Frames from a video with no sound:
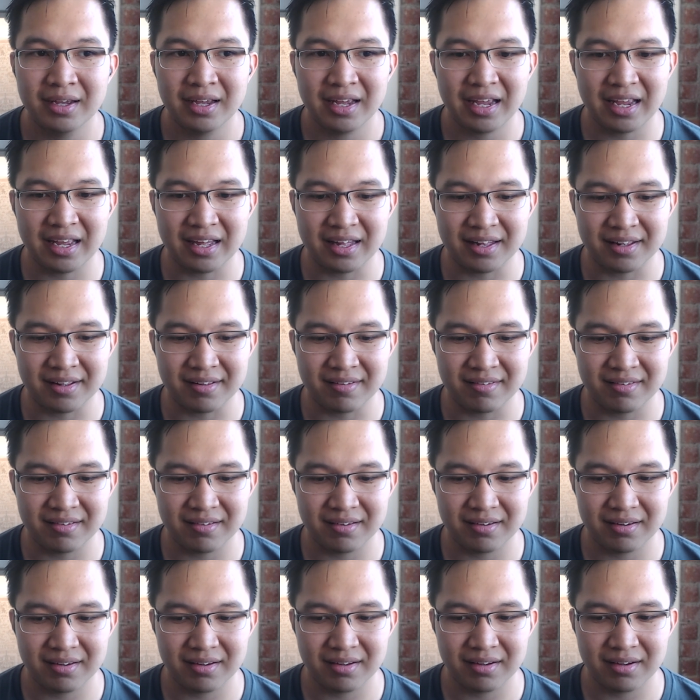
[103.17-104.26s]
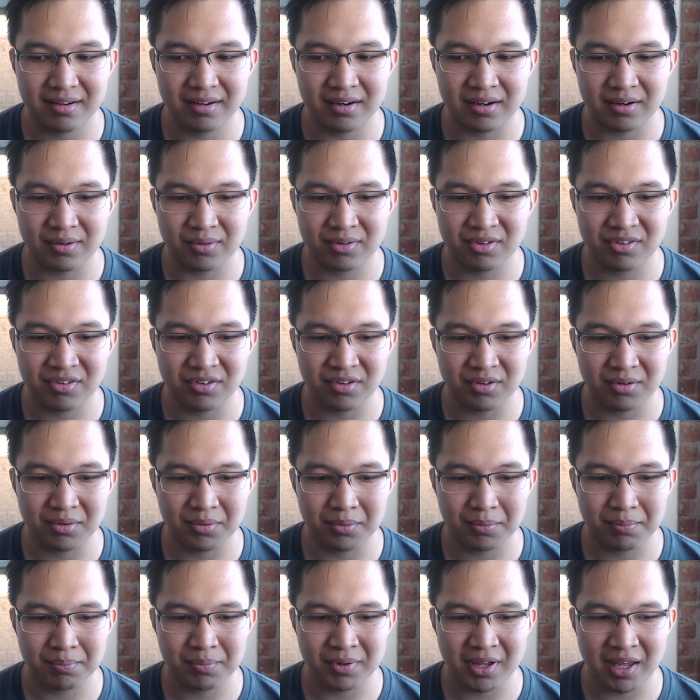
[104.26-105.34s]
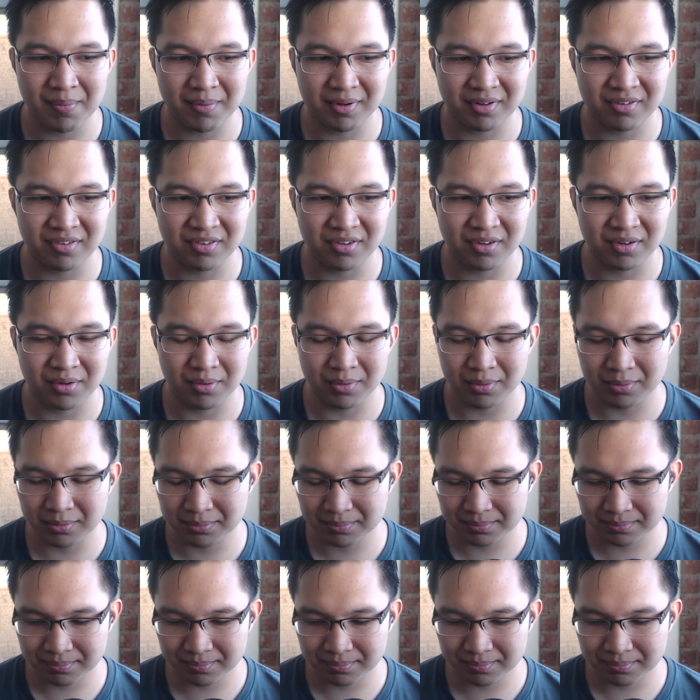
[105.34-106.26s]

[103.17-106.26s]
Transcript: and you know to be able to,